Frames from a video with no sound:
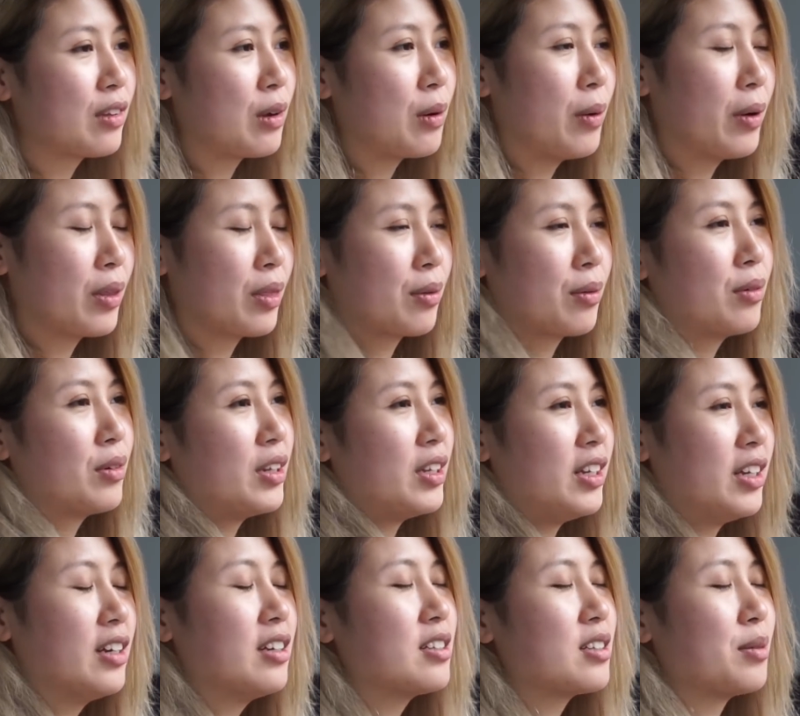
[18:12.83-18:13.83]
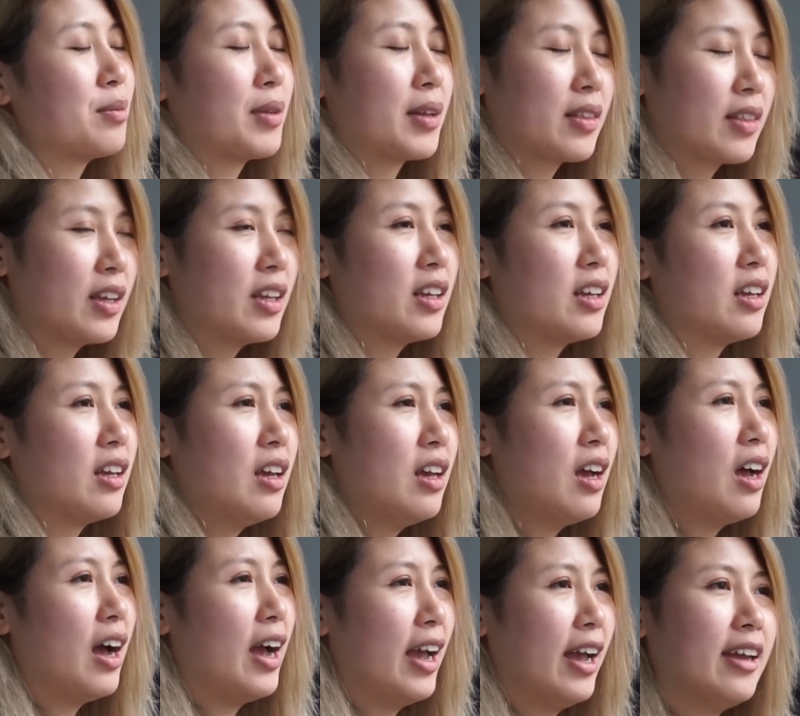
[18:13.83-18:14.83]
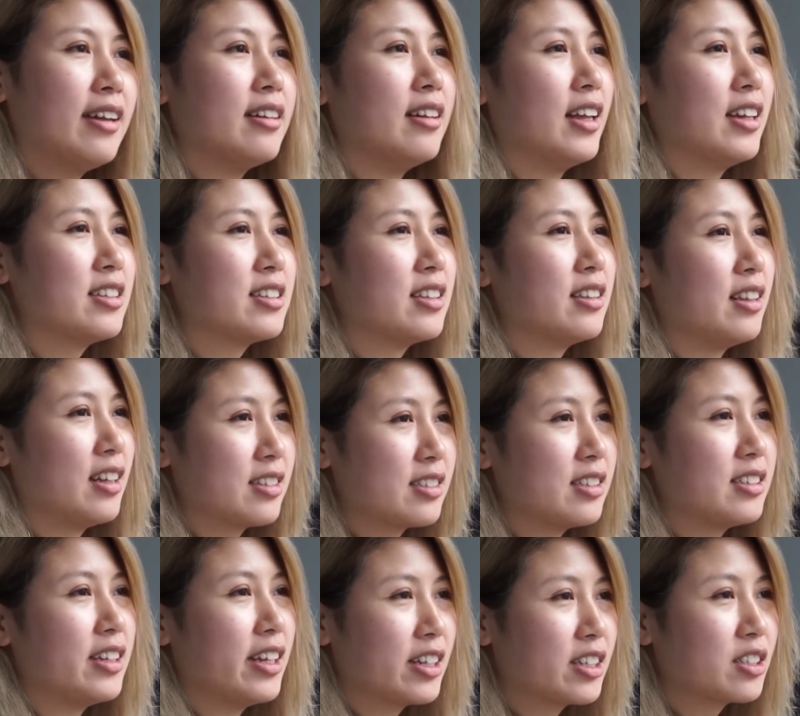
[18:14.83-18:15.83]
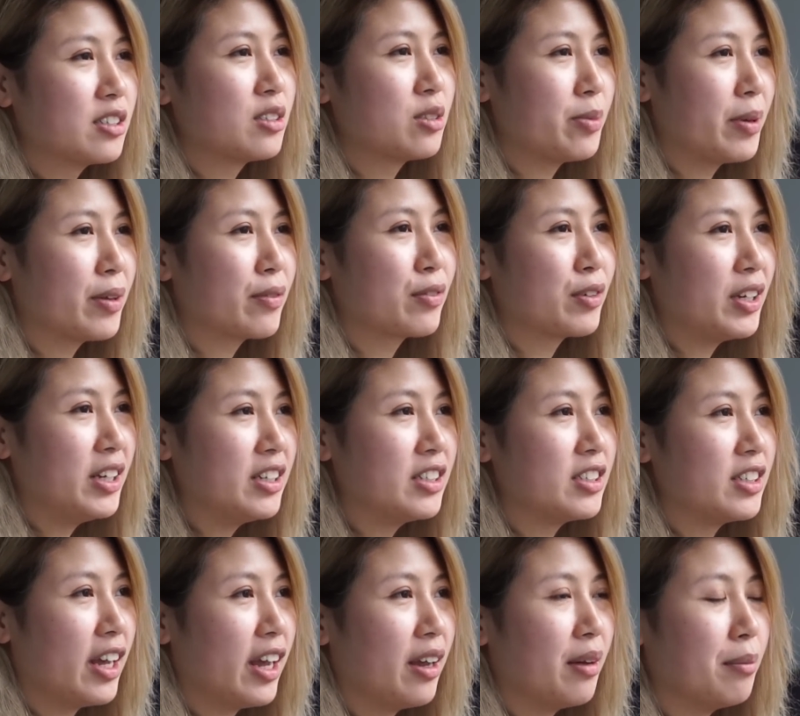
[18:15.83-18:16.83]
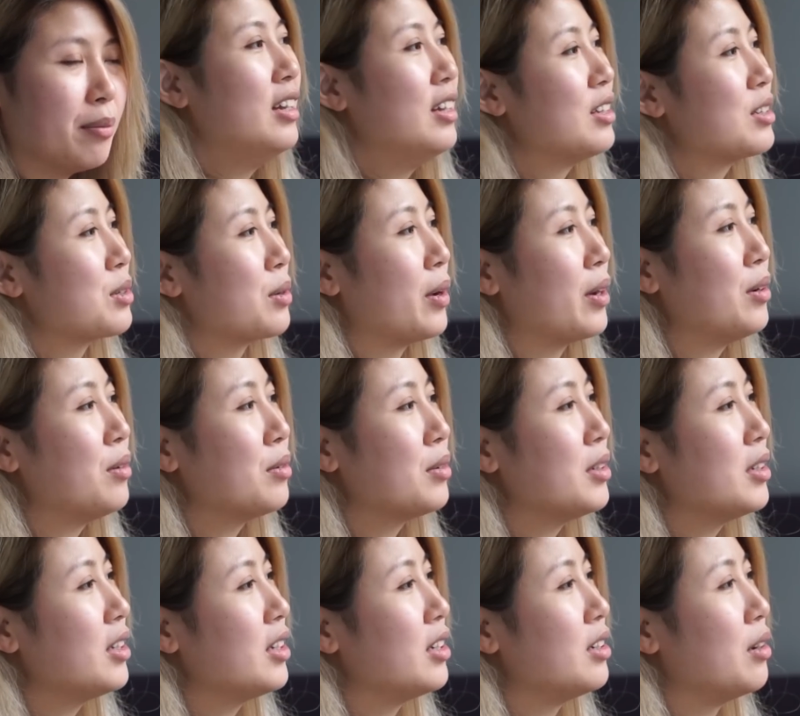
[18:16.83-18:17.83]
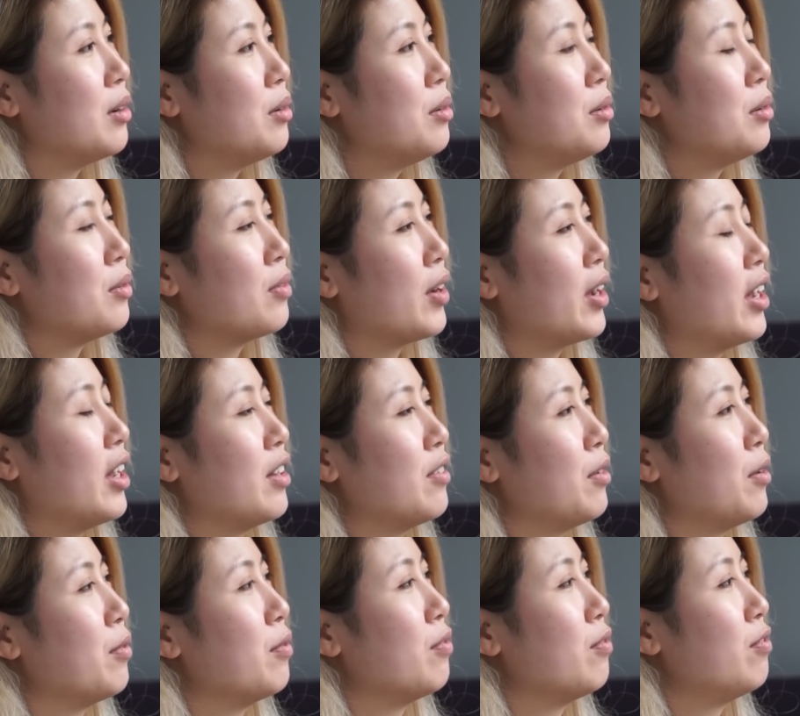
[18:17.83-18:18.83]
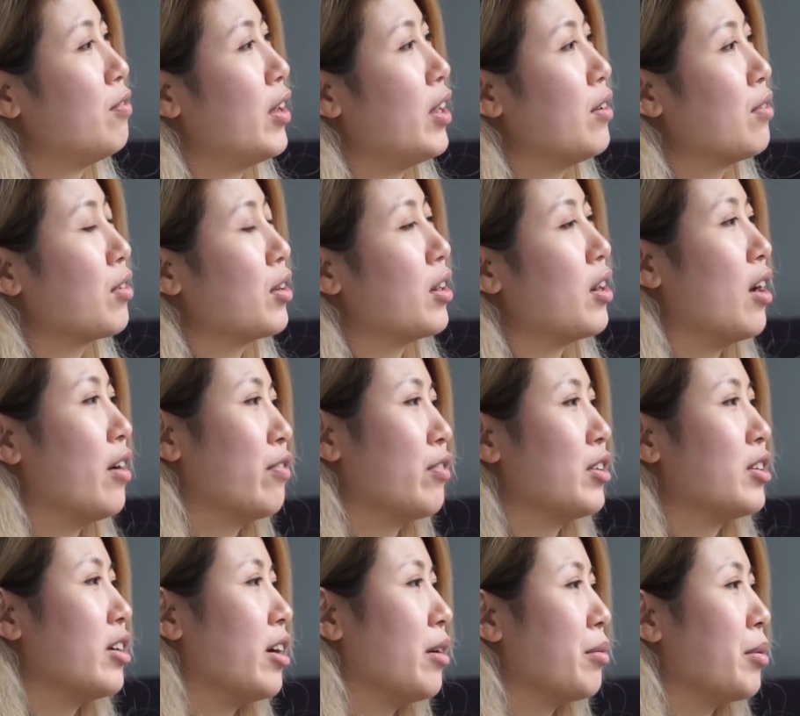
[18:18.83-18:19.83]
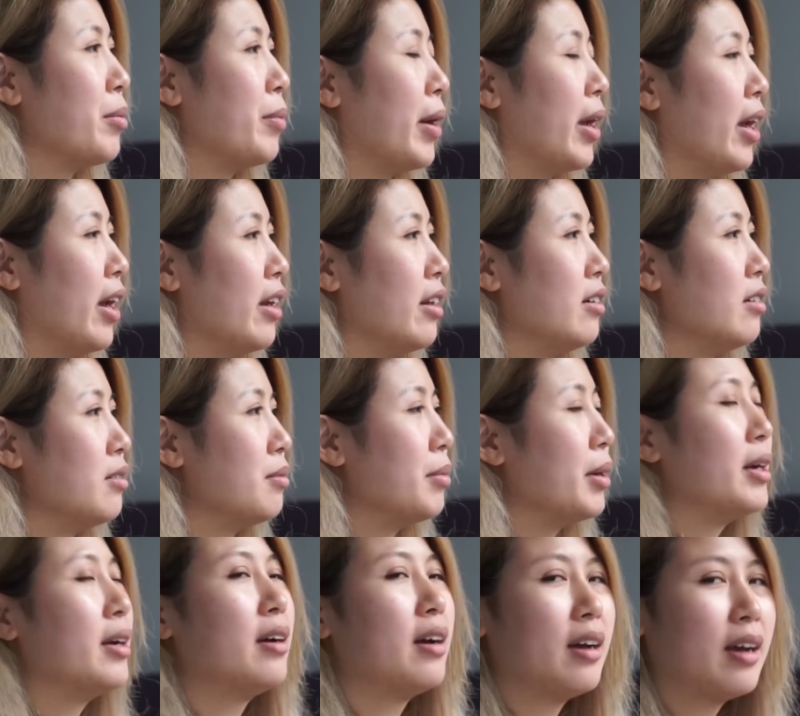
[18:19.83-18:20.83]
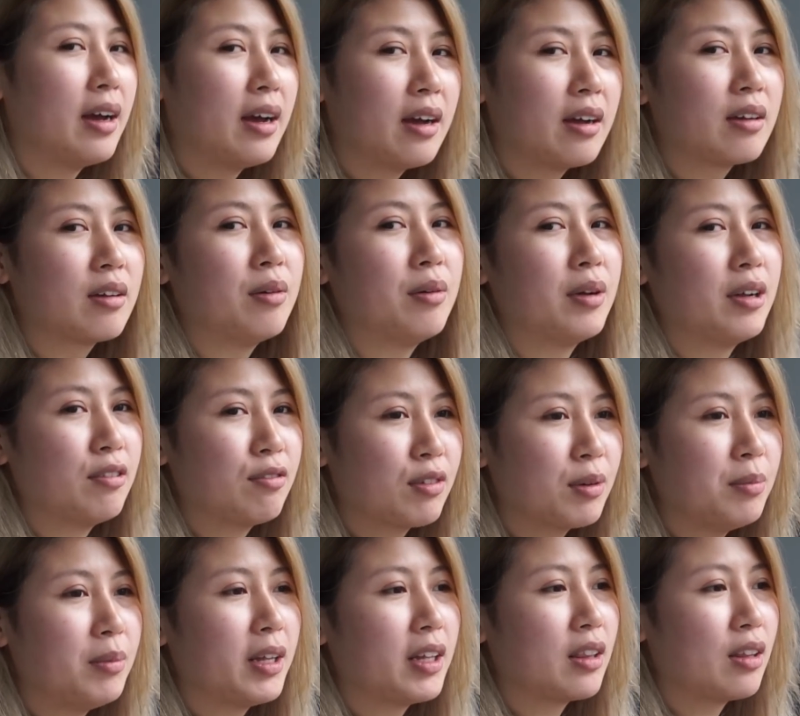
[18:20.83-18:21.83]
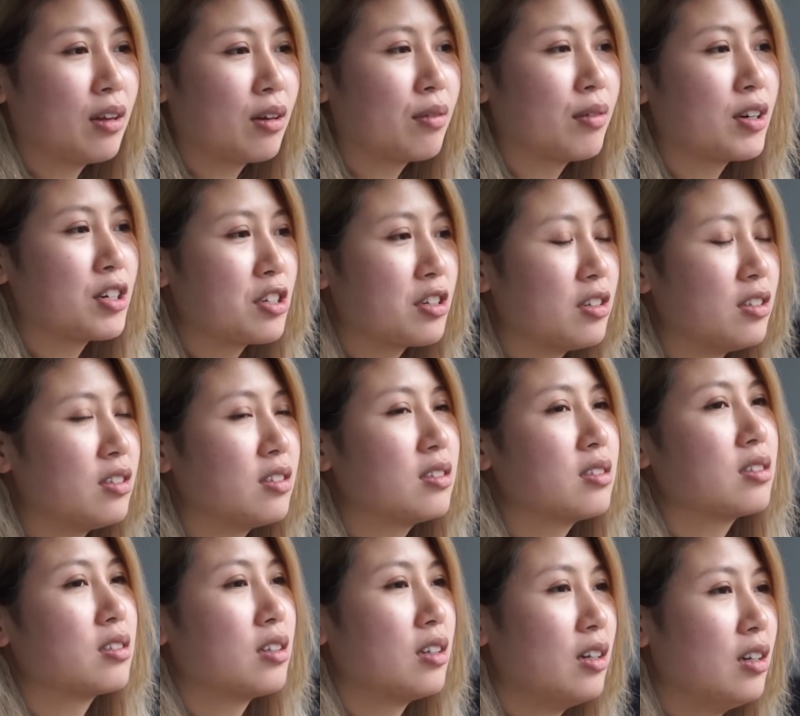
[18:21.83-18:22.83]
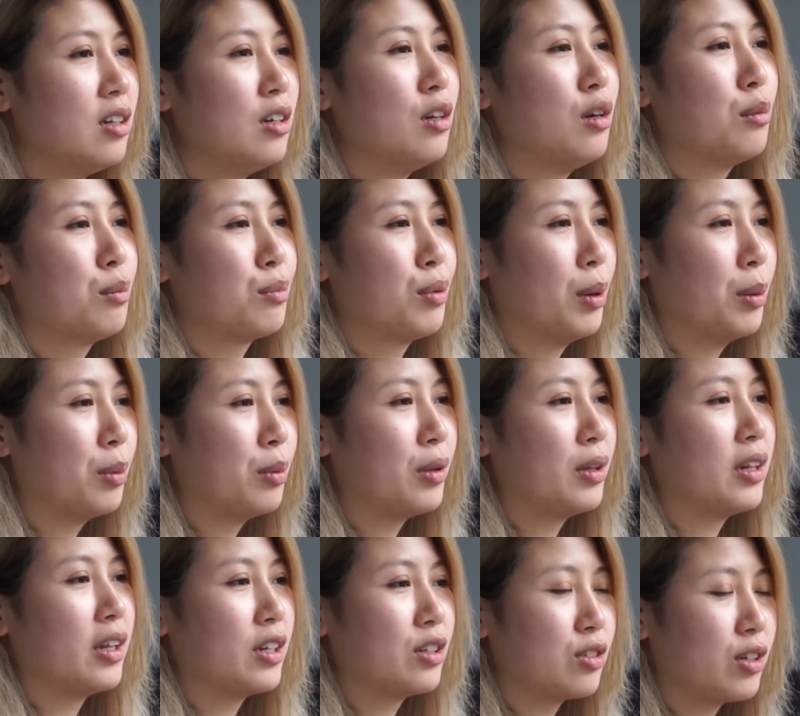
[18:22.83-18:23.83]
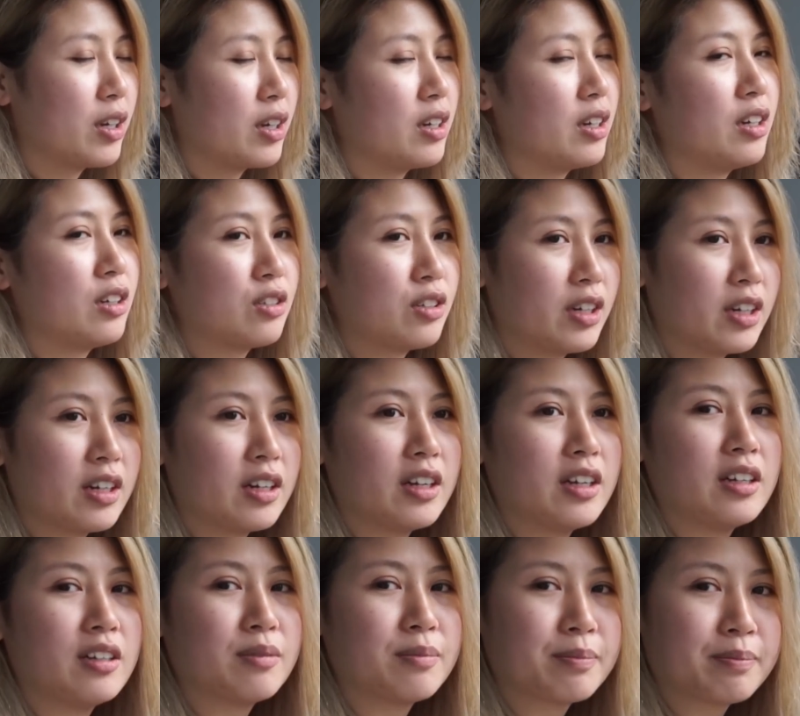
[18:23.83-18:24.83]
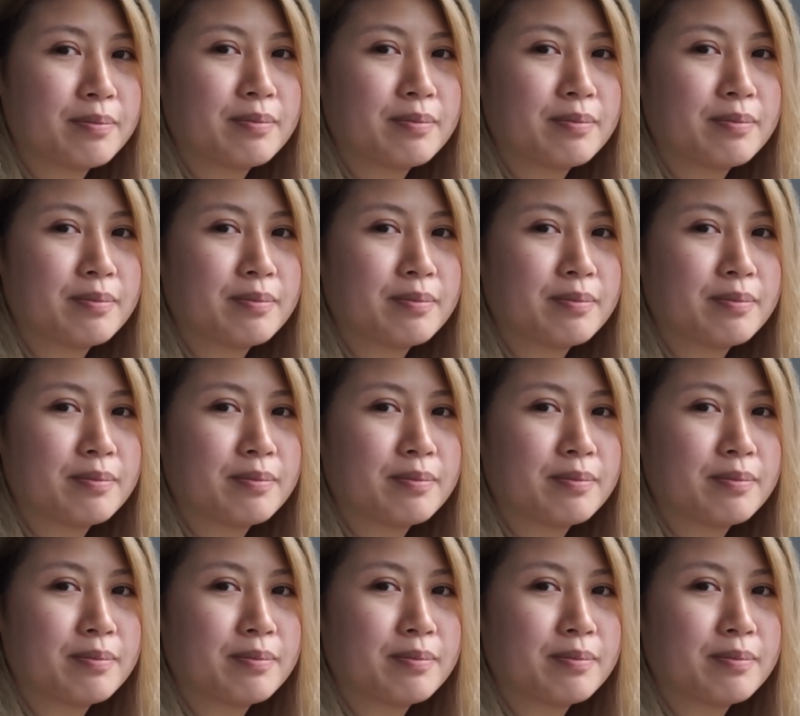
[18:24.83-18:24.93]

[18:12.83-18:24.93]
going through the years, I'm like thinking, I had less and less attention span for each game. So I don't really know if I have a favorite off the top of my head, but going from like the originals, probably like Dragonite.